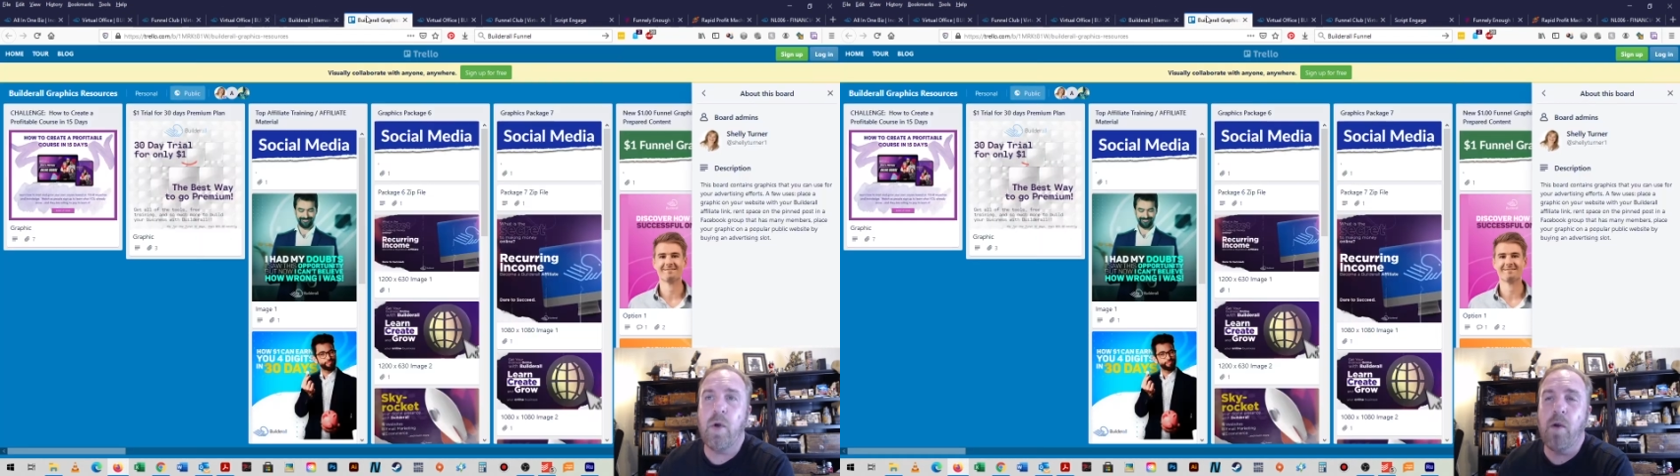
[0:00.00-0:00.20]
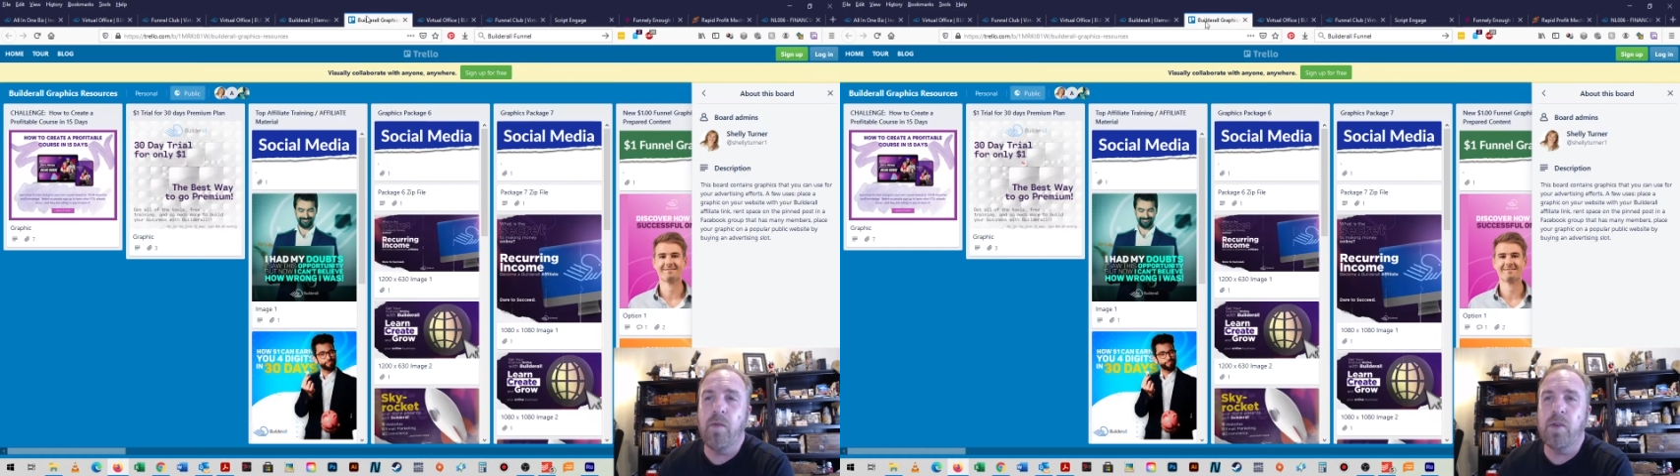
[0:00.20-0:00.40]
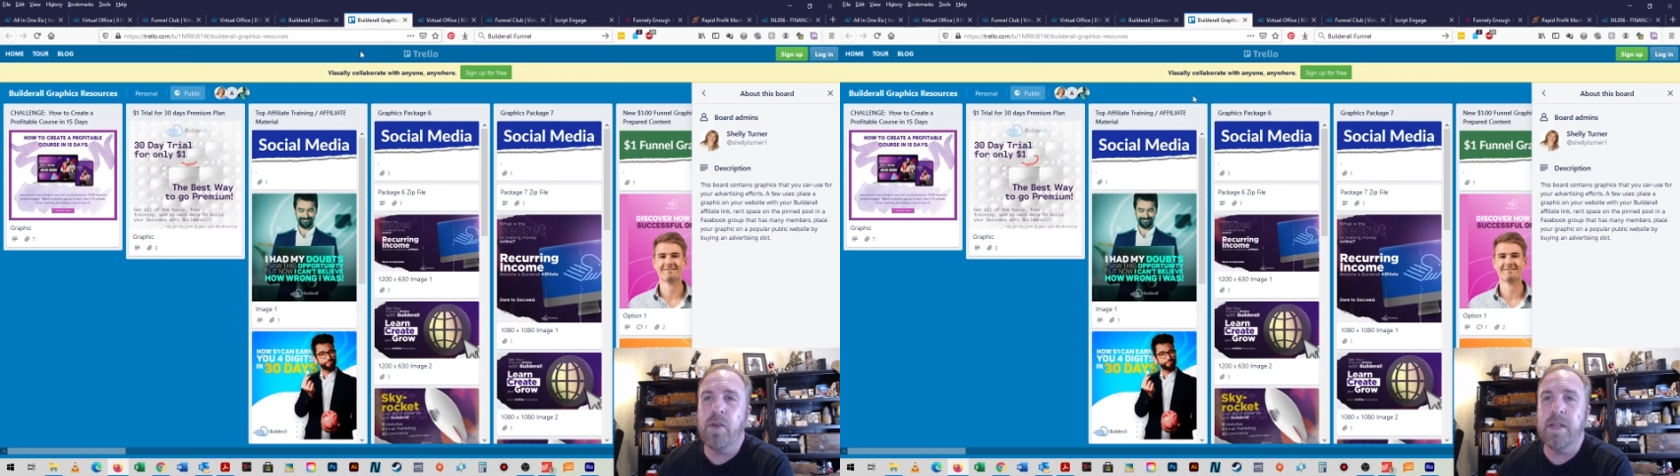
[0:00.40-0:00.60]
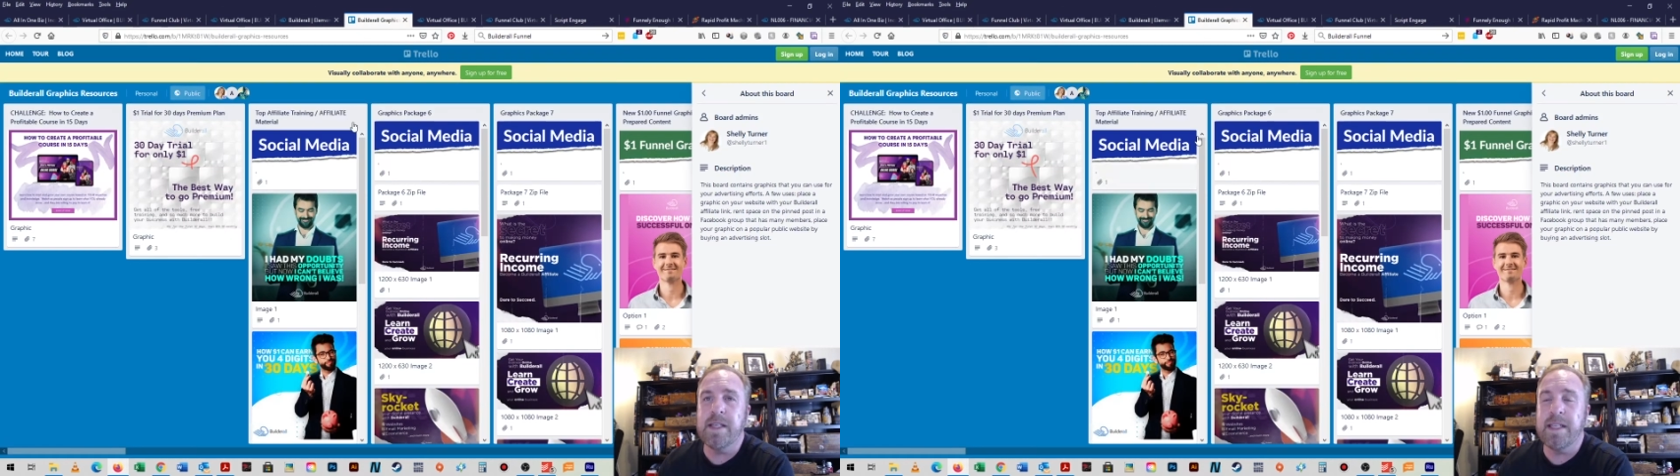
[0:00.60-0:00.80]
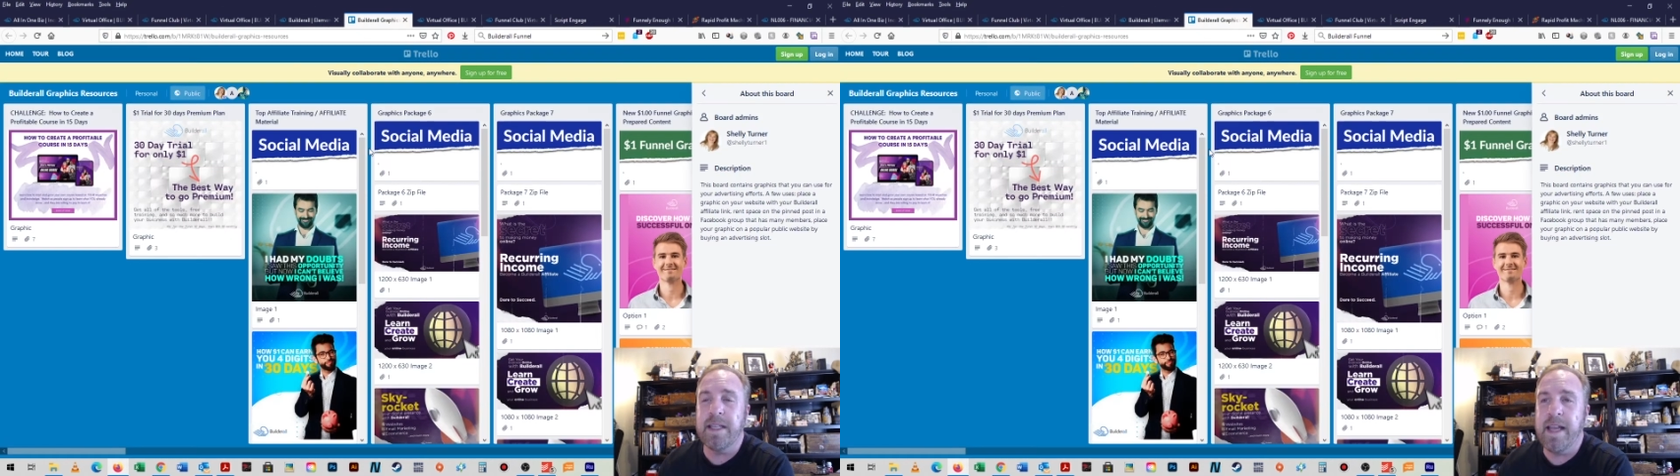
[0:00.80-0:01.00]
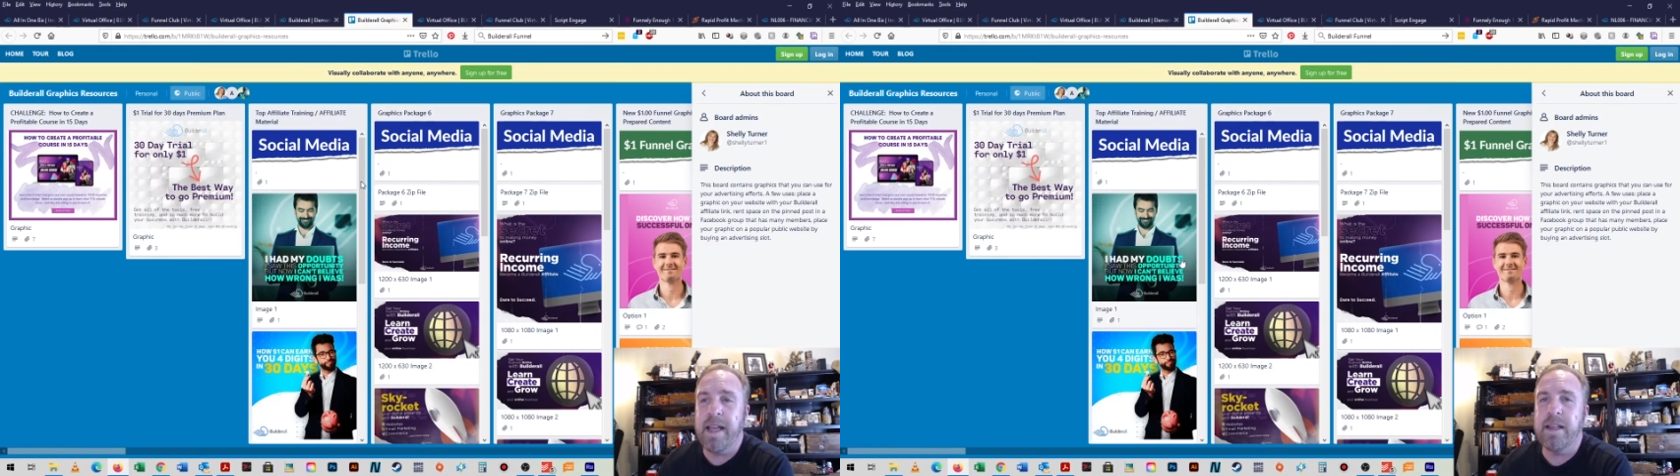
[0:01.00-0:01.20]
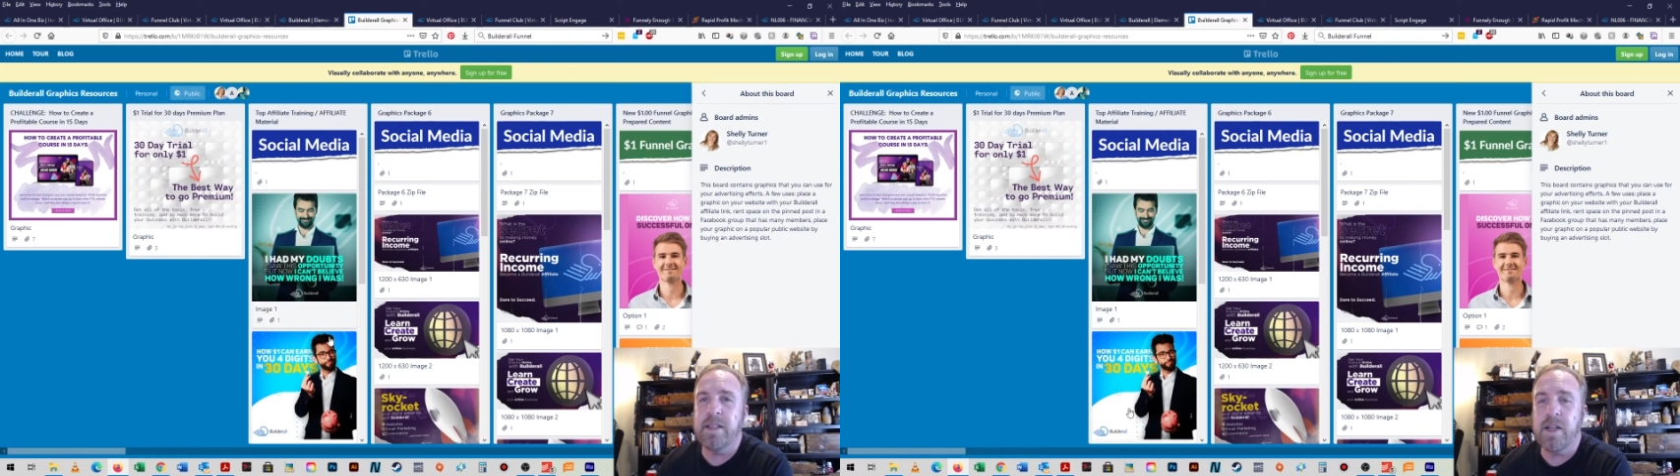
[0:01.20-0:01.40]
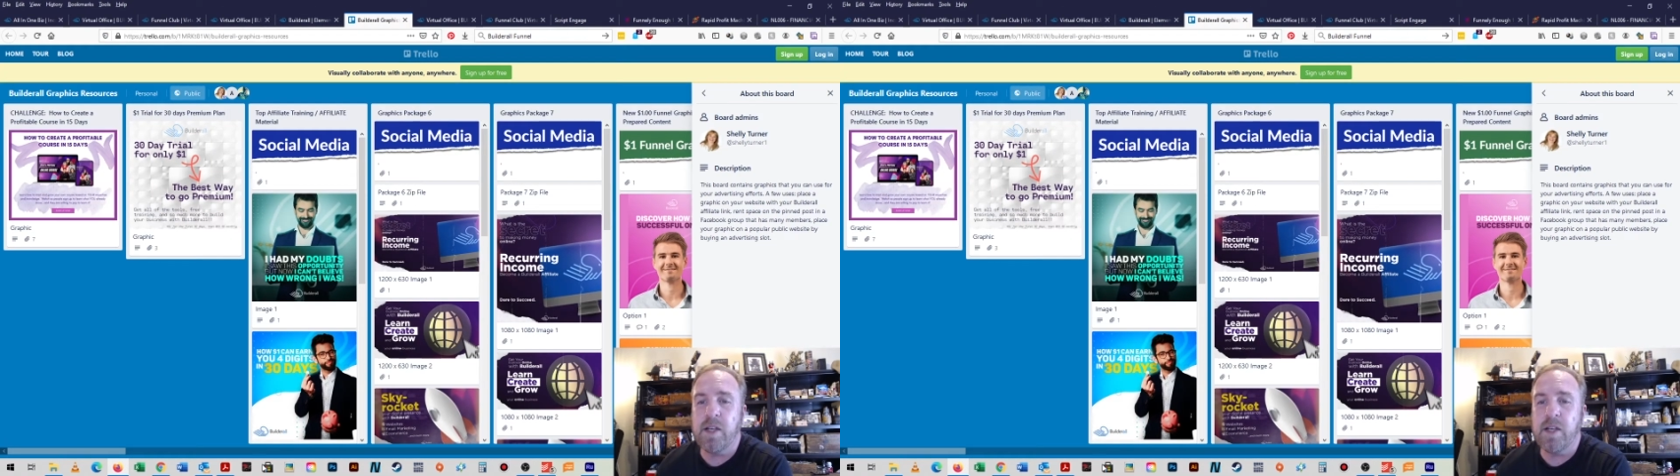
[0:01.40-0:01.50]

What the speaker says: over to this link that's